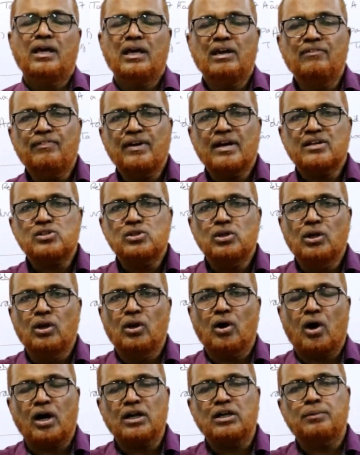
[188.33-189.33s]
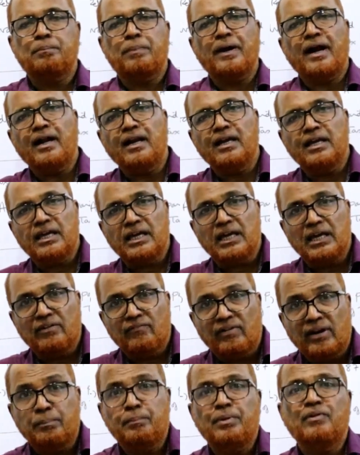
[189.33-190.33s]
If he has not paid
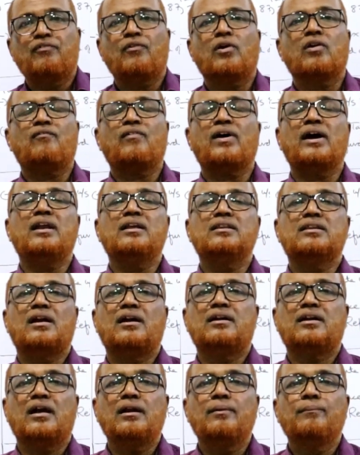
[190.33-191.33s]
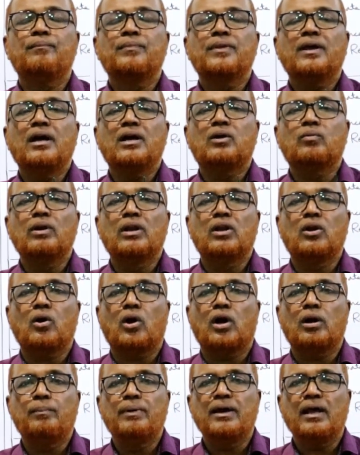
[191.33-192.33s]
even before filing the return, it will
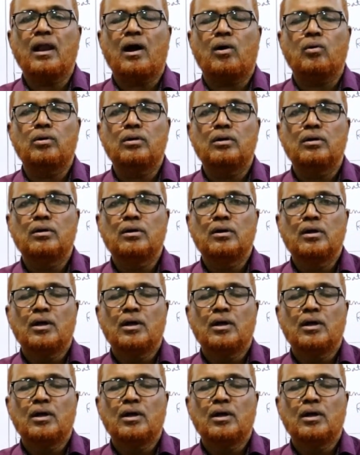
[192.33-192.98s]
not be allowed.